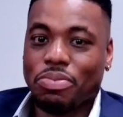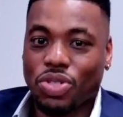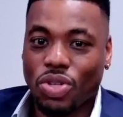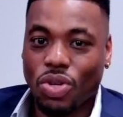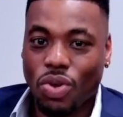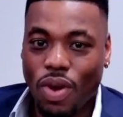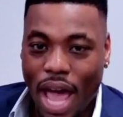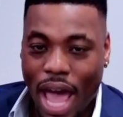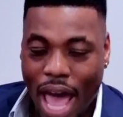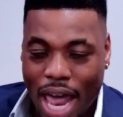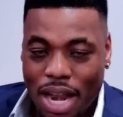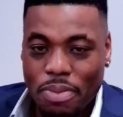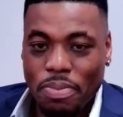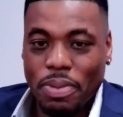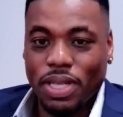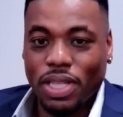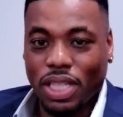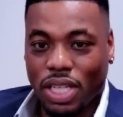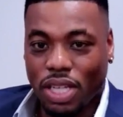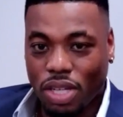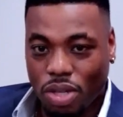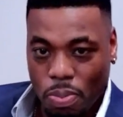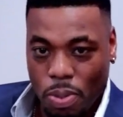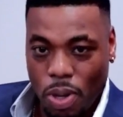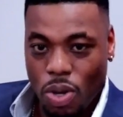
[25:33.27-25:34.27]
I'm uh, so
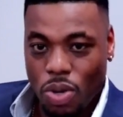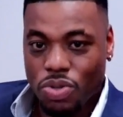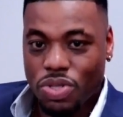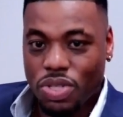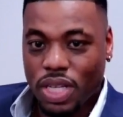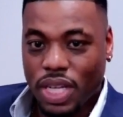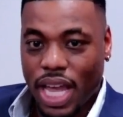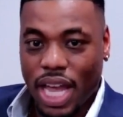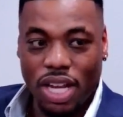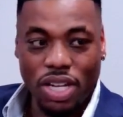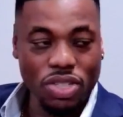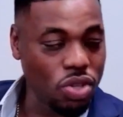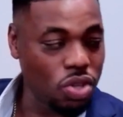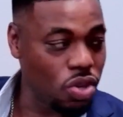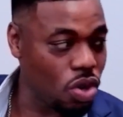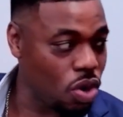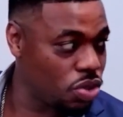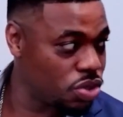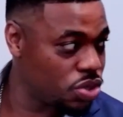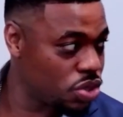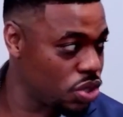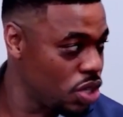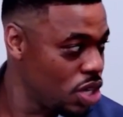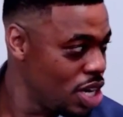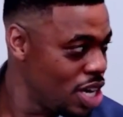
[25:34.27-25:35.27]
adamantly opposed to cancel
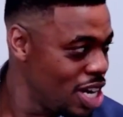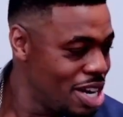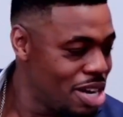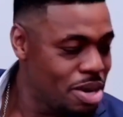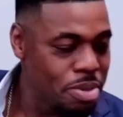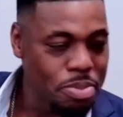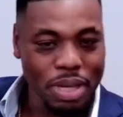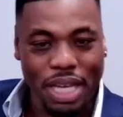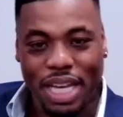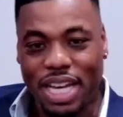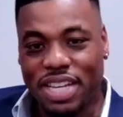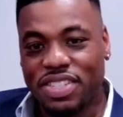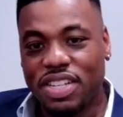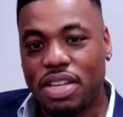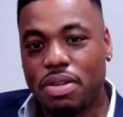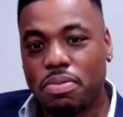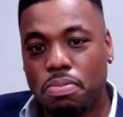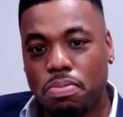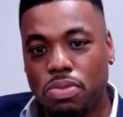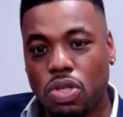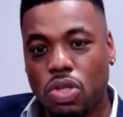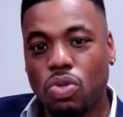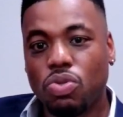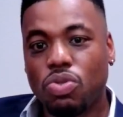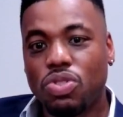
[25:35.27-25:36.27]
culture. Because it
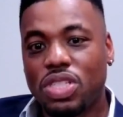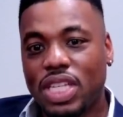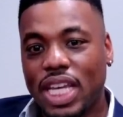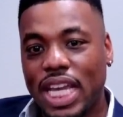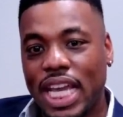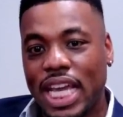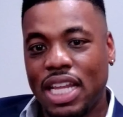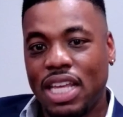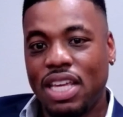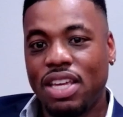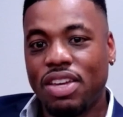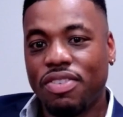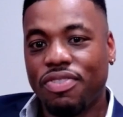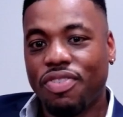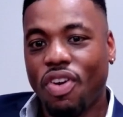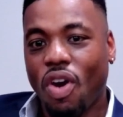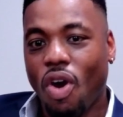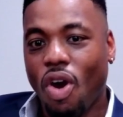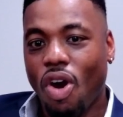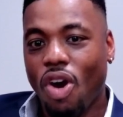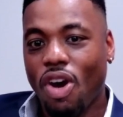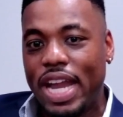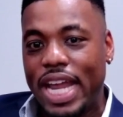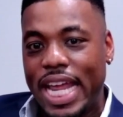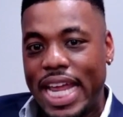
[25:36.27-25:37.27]
mutes any of
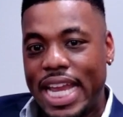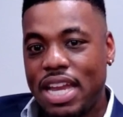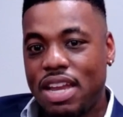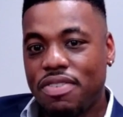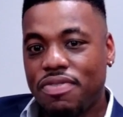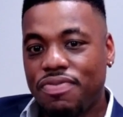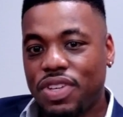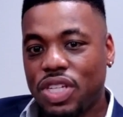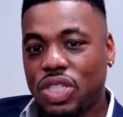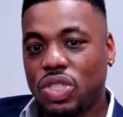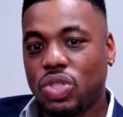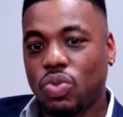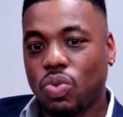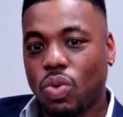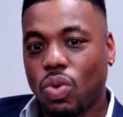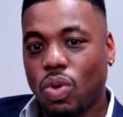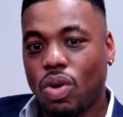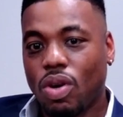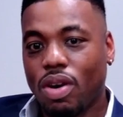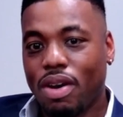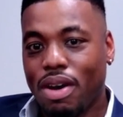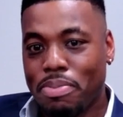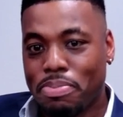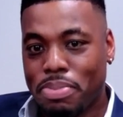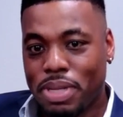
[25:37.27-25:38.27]
our
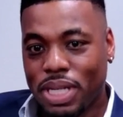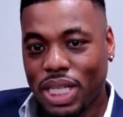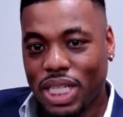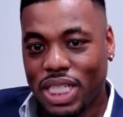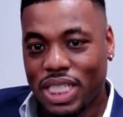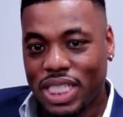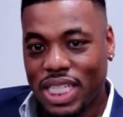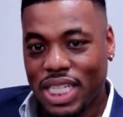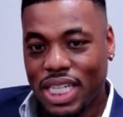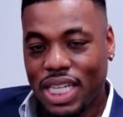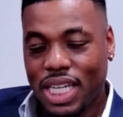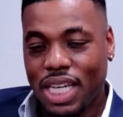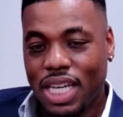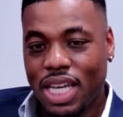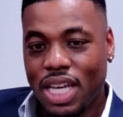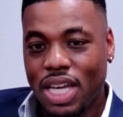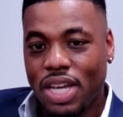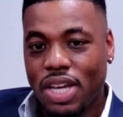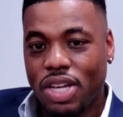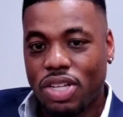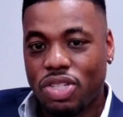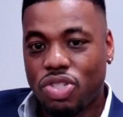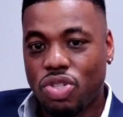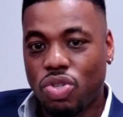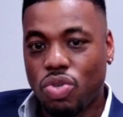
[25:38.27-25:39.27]
individual ability yeah.
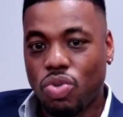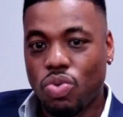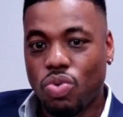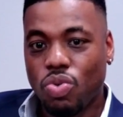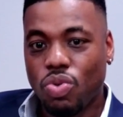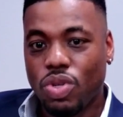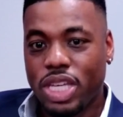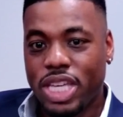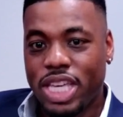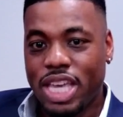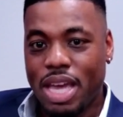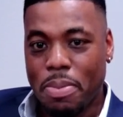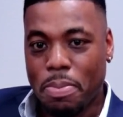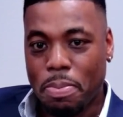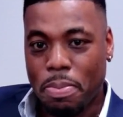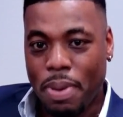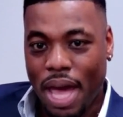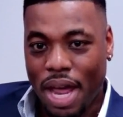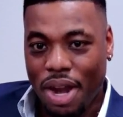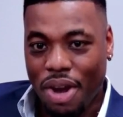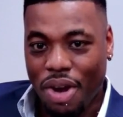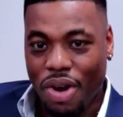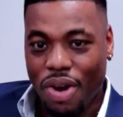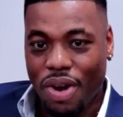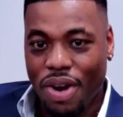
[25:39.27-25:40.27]
to get
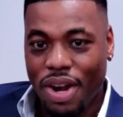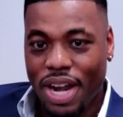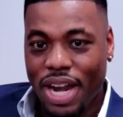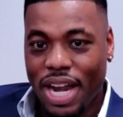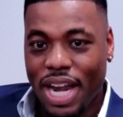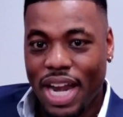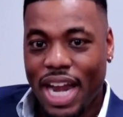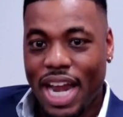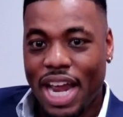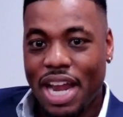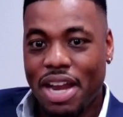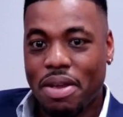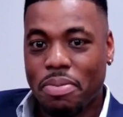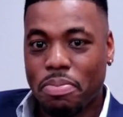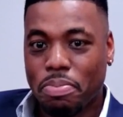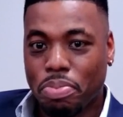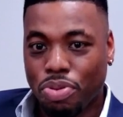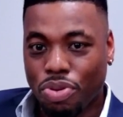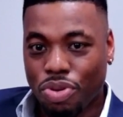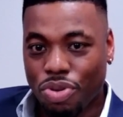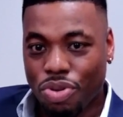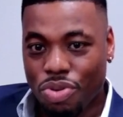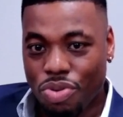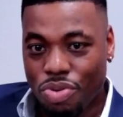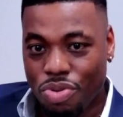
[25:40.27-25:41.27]
better and
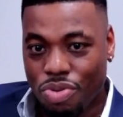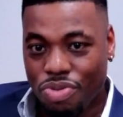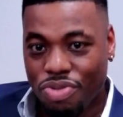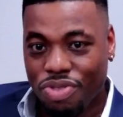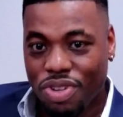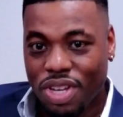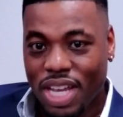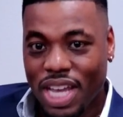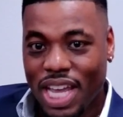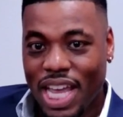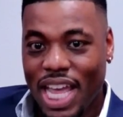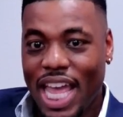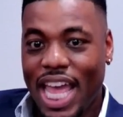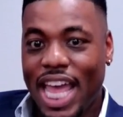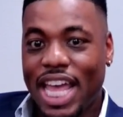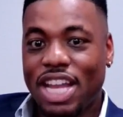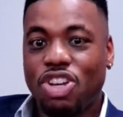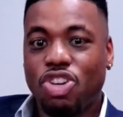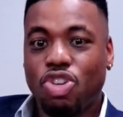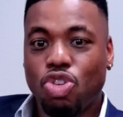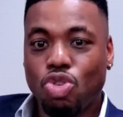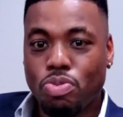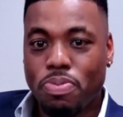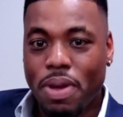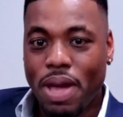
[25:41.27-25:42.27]
improve
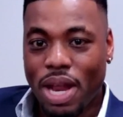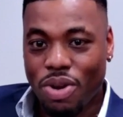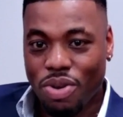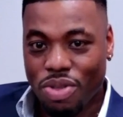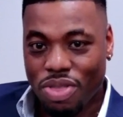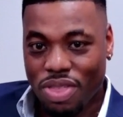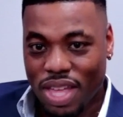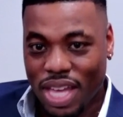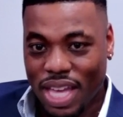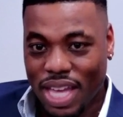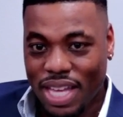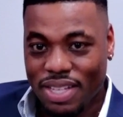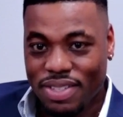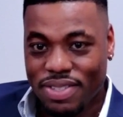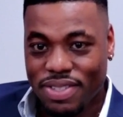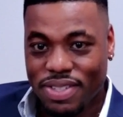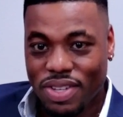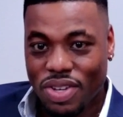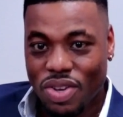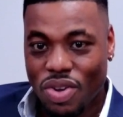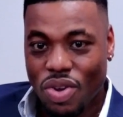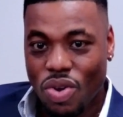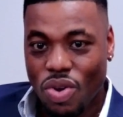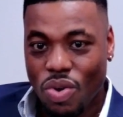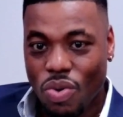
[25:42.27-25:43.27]
and do better things.
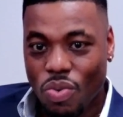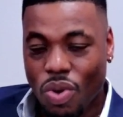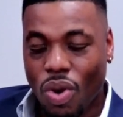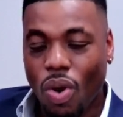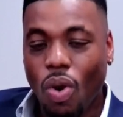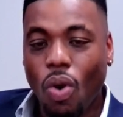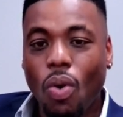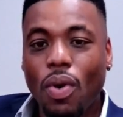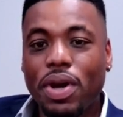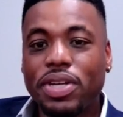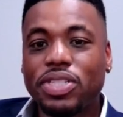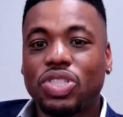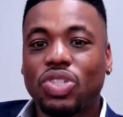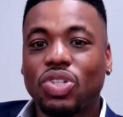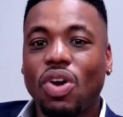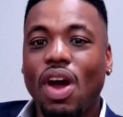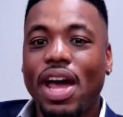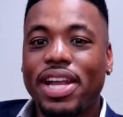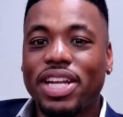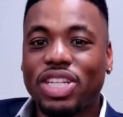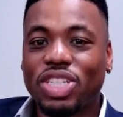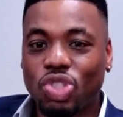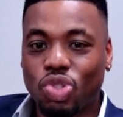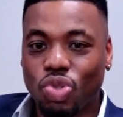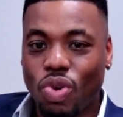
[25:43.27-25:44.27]
We're always
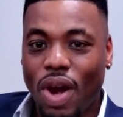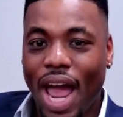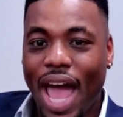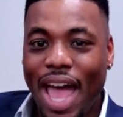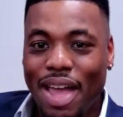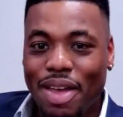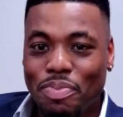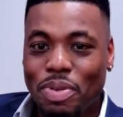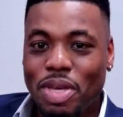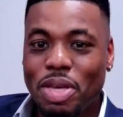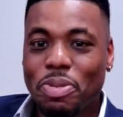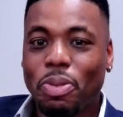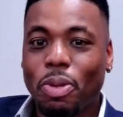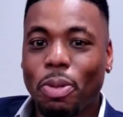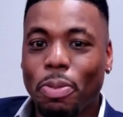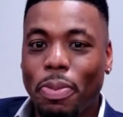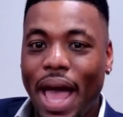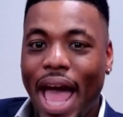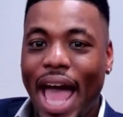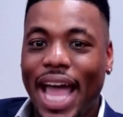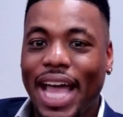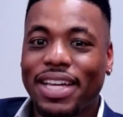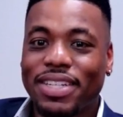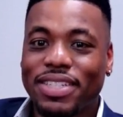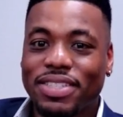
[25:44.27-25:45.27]
trying to drag people
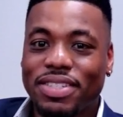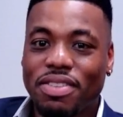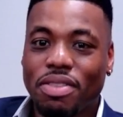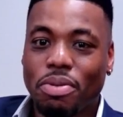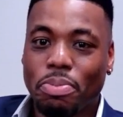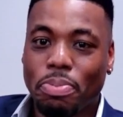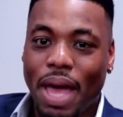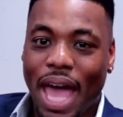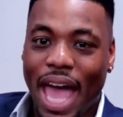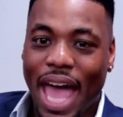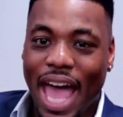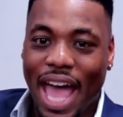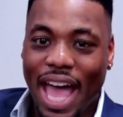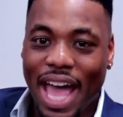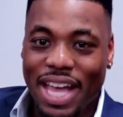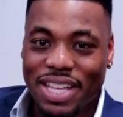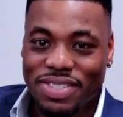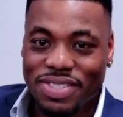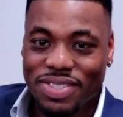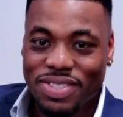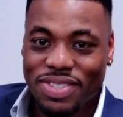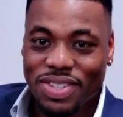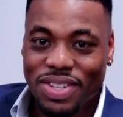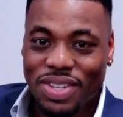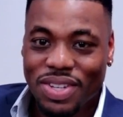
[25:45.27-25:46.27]
back into the
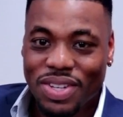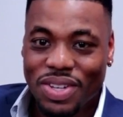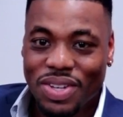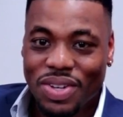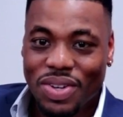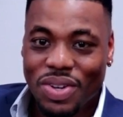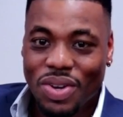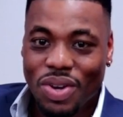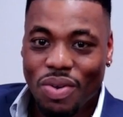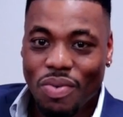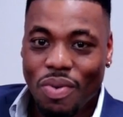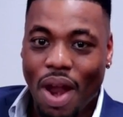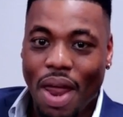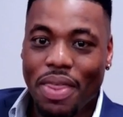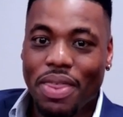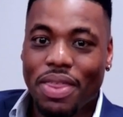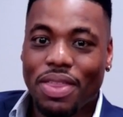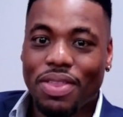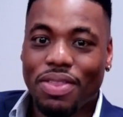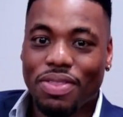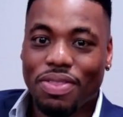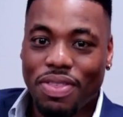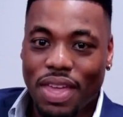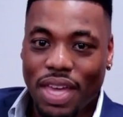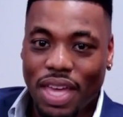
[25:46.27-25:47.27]
past
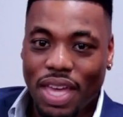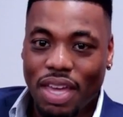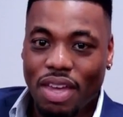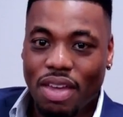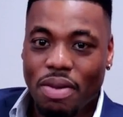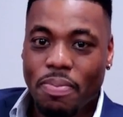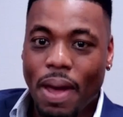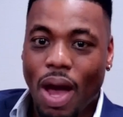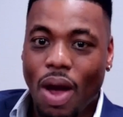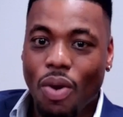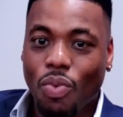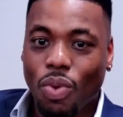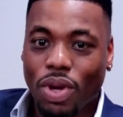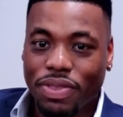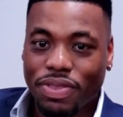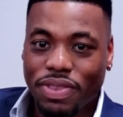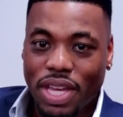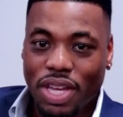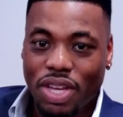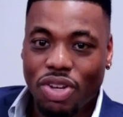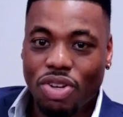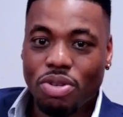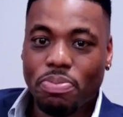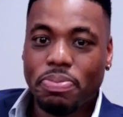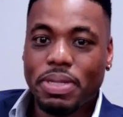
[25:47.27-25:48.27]
rather than thinking about what
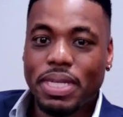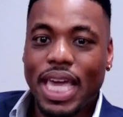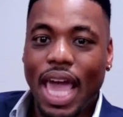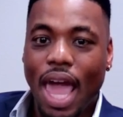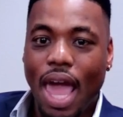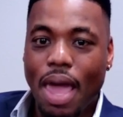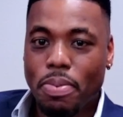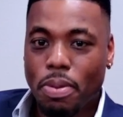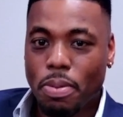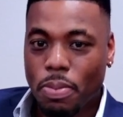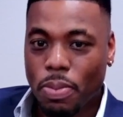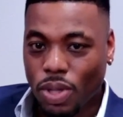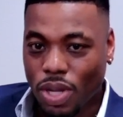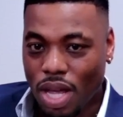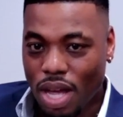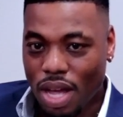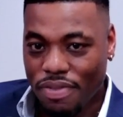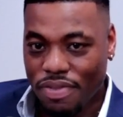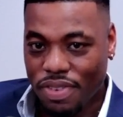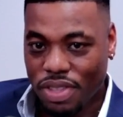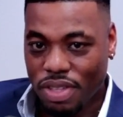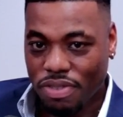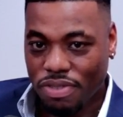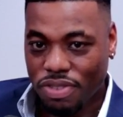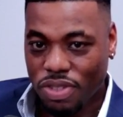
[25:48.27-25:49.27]
they could be capable
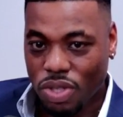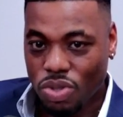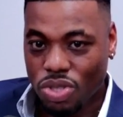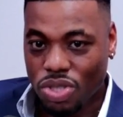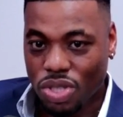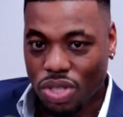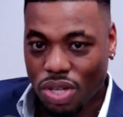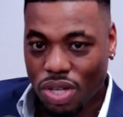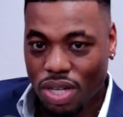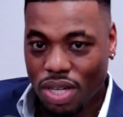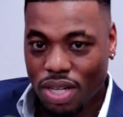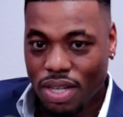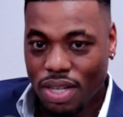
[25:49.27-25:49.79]
of in the future.